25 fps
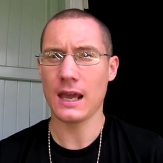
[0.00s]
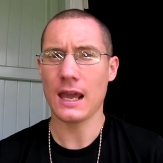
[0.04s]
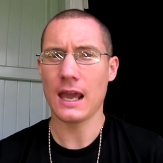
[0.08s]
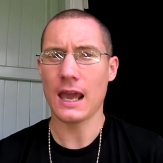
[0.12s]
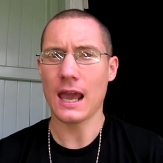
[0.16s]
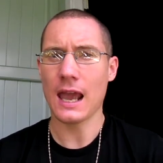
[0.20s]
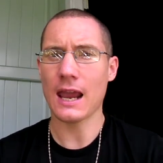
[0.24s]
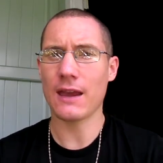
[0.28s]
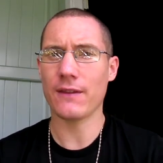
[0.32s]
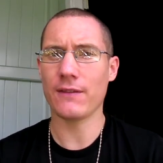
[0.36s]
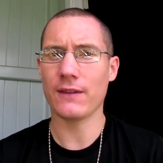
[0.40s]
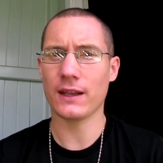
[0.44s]

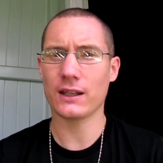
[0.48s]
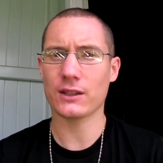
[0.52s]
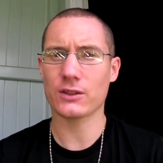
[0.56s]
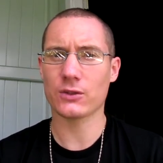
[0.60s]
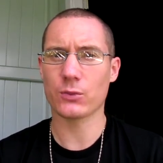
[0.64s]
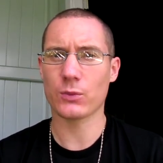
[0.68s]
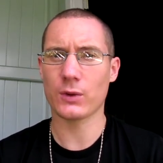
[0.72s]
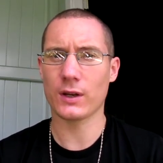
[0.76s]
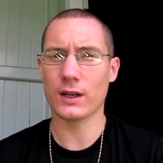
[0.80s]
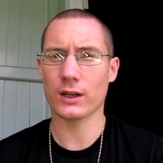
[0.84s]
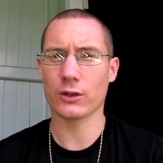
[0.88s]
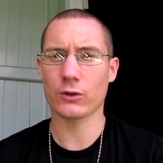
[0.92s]
And that's
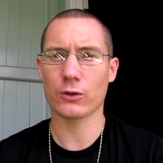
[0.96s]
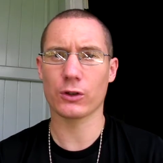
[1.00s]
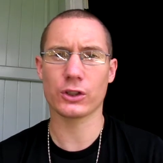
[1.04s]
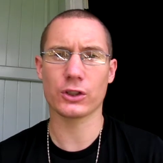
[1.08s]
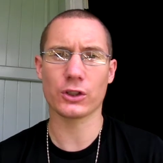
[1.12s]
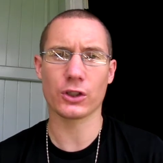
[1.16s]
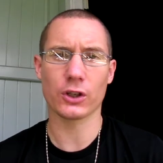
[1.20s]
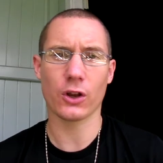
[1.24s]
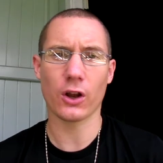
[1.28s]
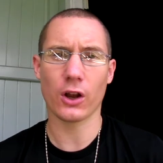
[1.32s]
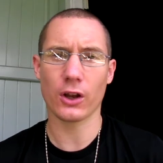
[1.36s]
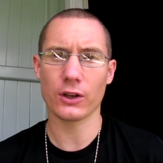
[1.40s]
where
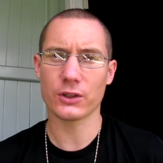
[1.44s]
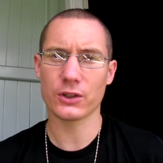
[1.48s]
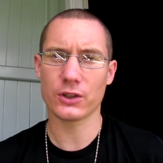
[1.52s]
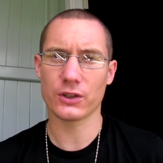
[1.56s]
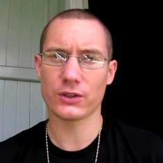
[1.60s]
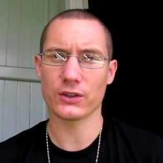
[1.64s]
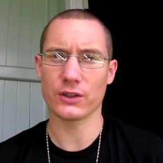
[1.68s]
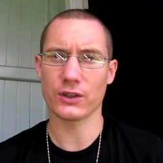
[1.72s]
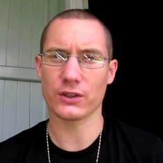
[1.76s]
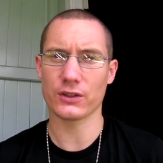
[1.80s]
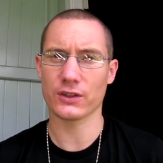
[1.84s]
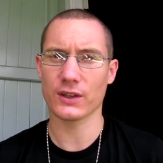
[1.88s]
Krishna
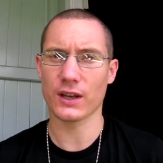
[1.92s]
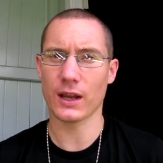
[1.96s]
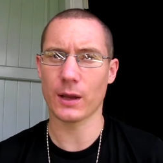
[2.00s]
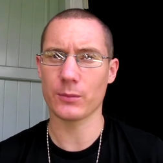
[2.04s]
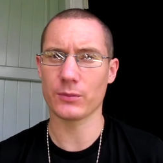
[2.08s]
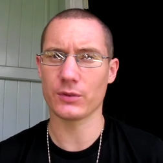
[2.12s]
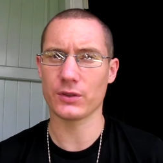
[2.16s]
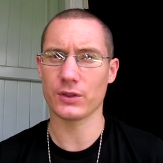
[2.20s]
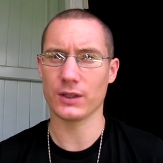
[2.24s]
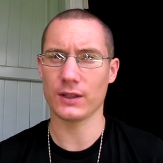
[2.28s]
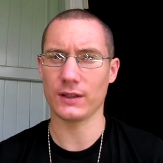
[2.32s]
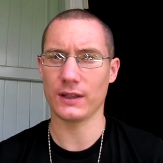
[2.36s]
consciousness
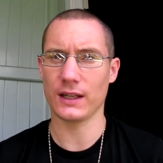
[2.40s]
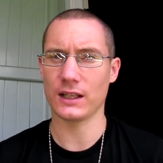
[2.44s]
comes in.